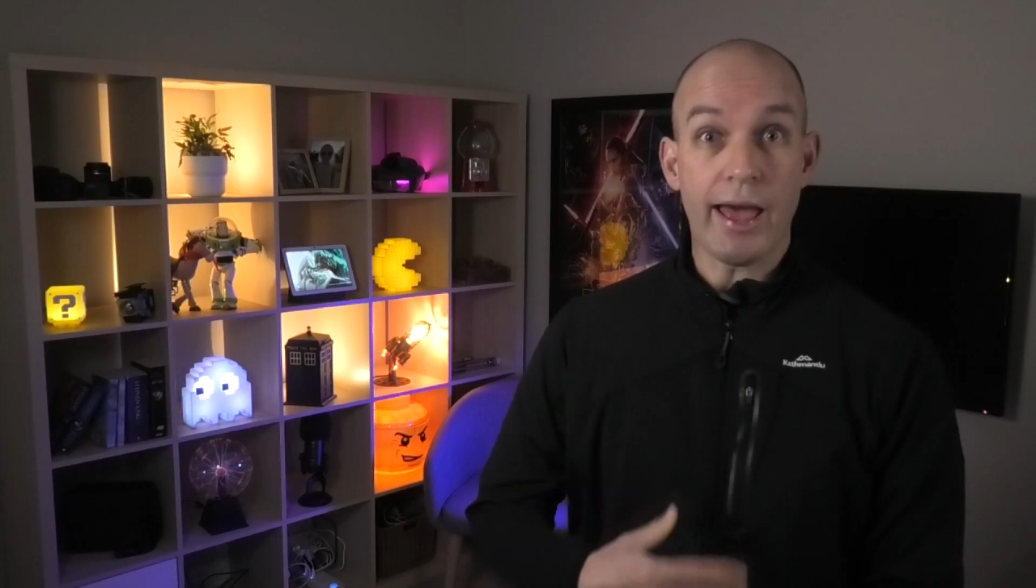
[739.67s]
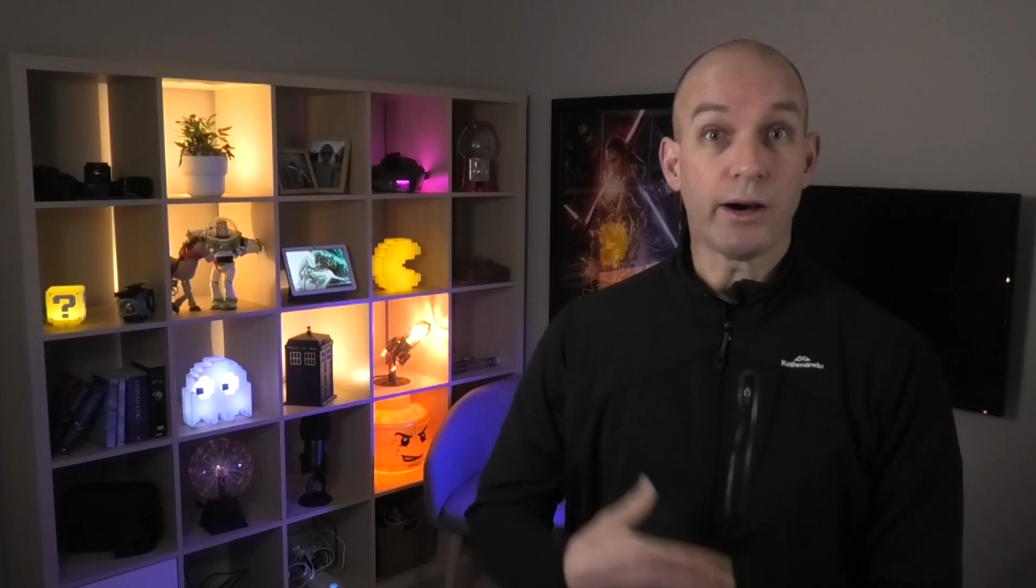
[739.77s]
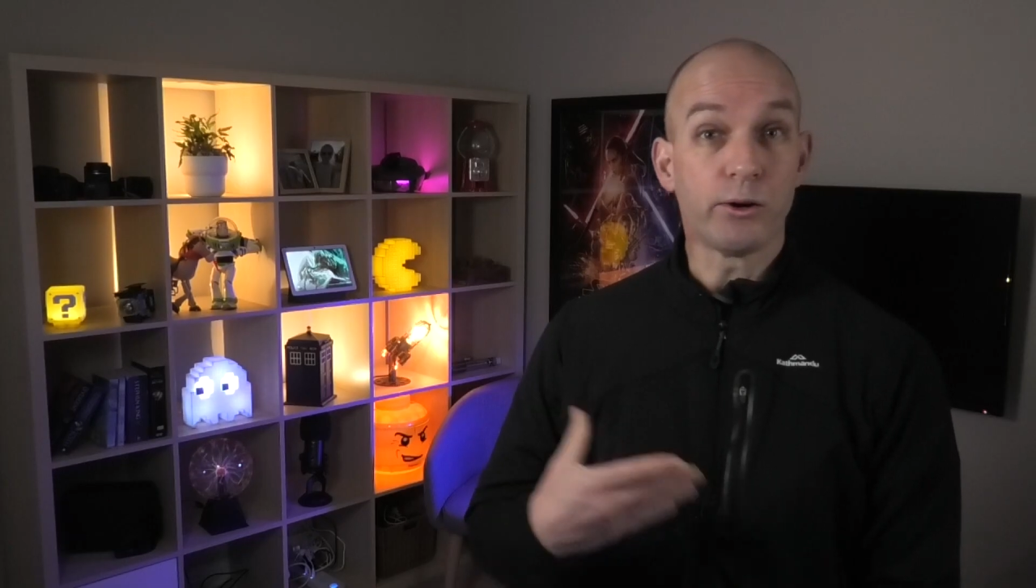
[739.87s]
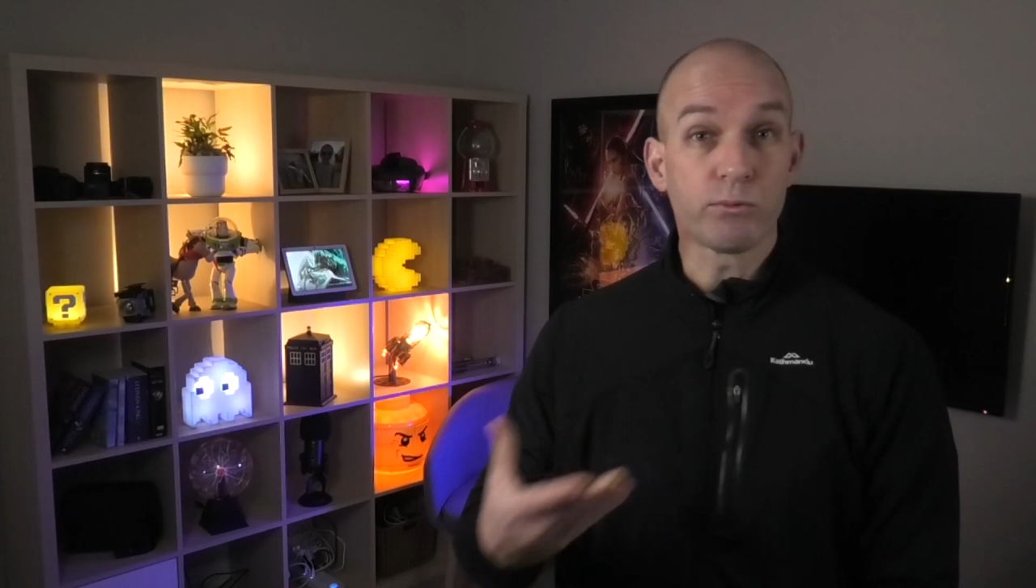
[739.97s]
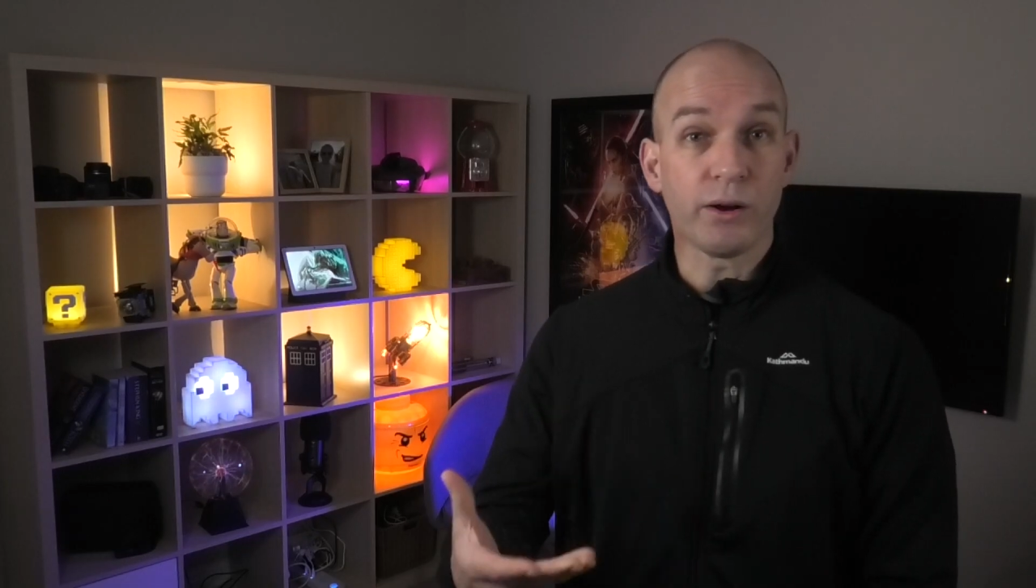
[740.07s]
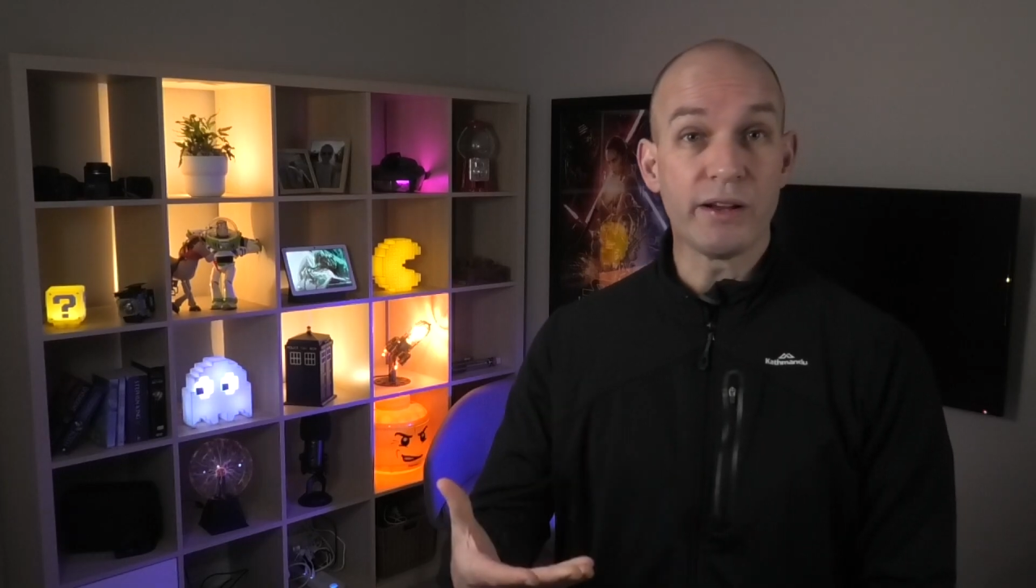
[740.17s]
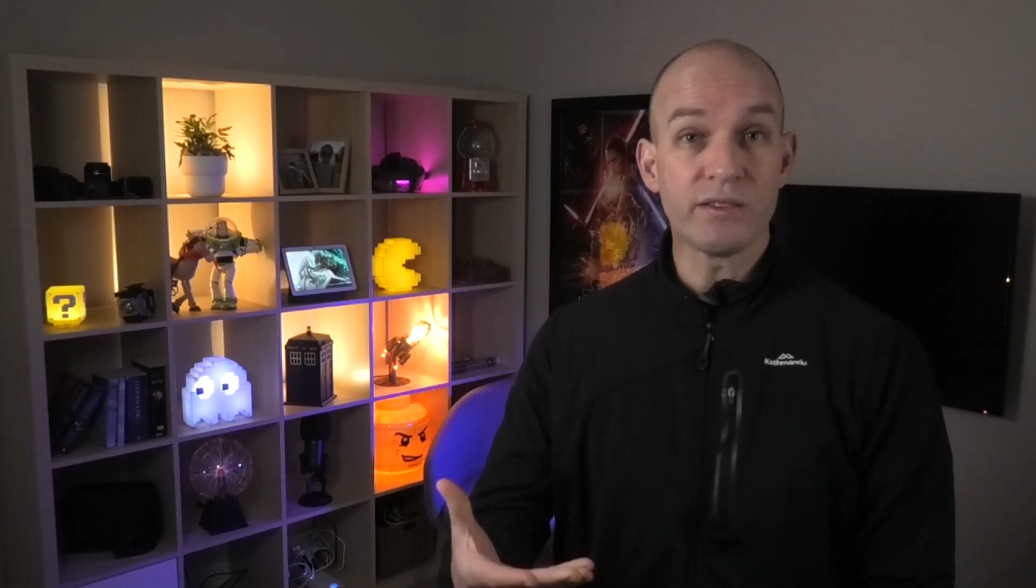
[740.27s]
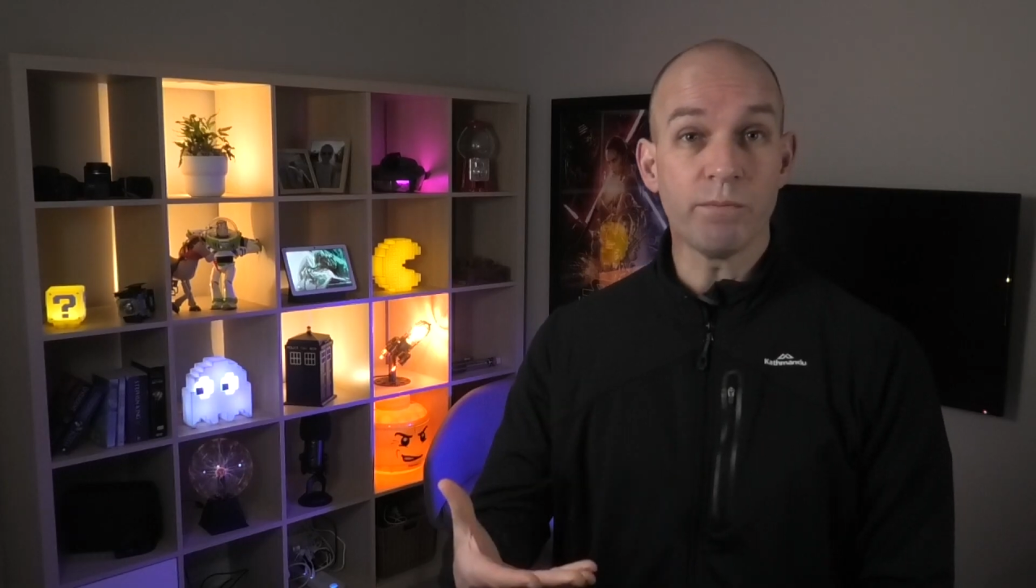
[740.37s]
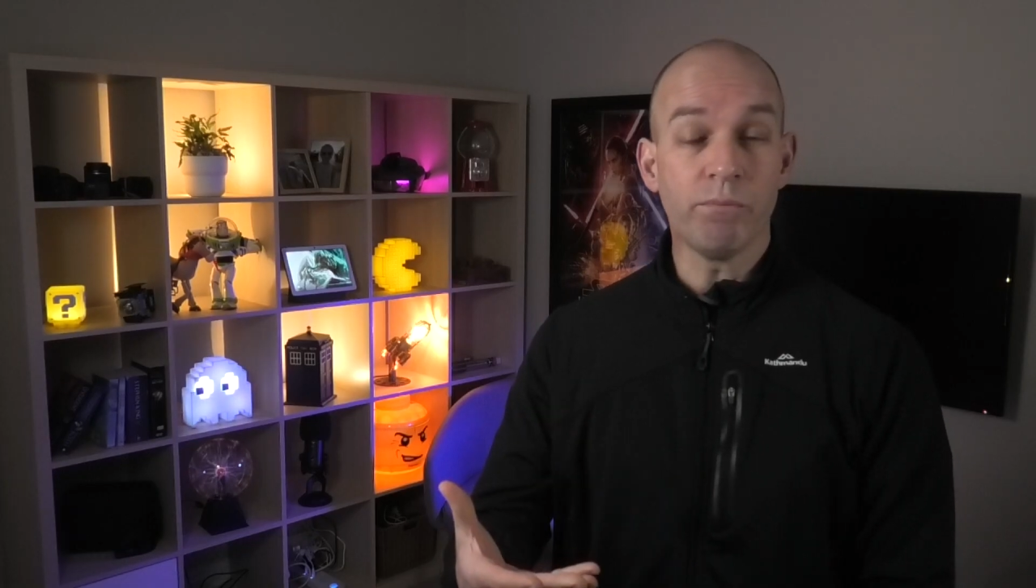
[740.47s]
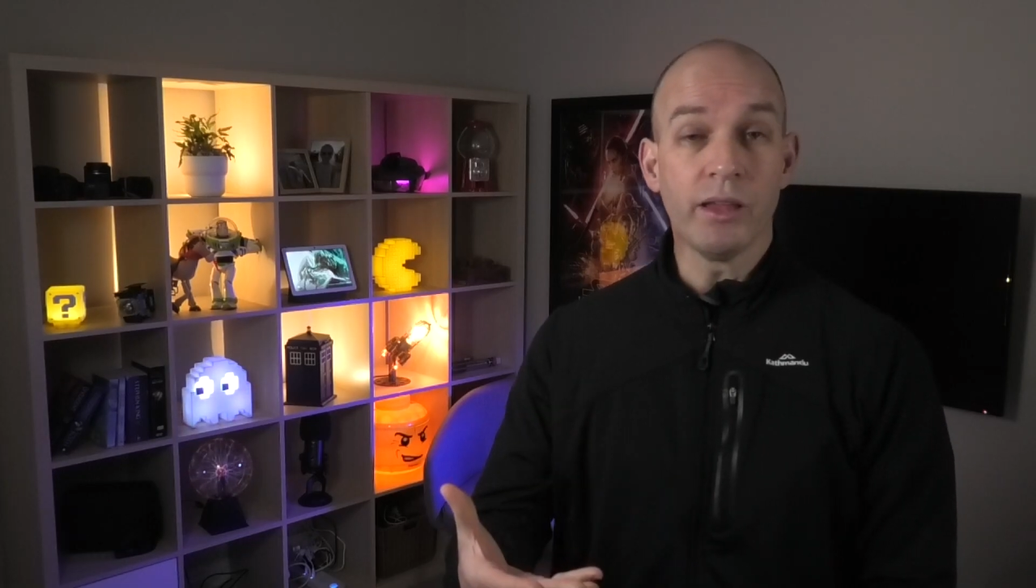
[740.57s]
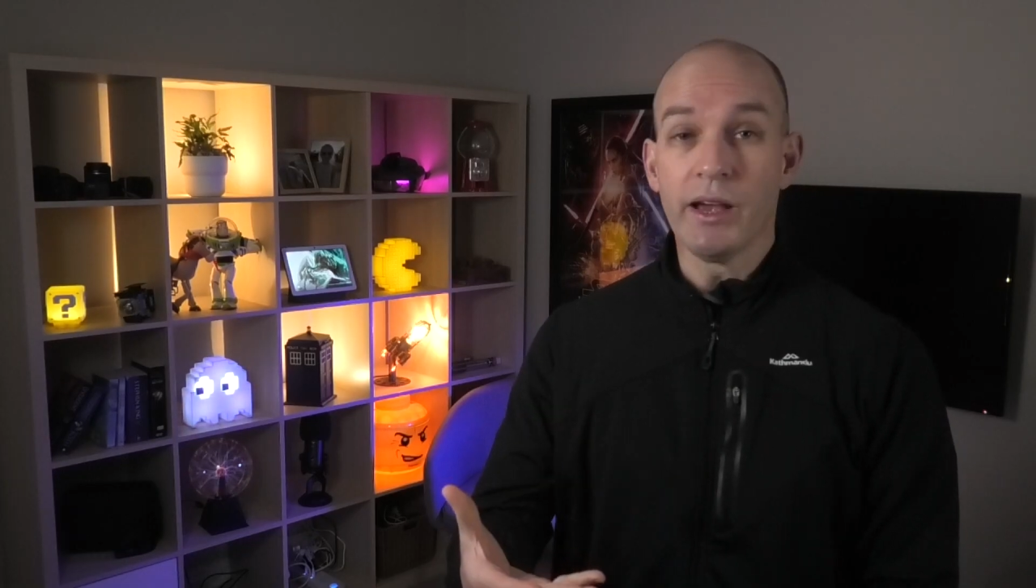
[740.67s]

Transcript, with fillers: our horizon,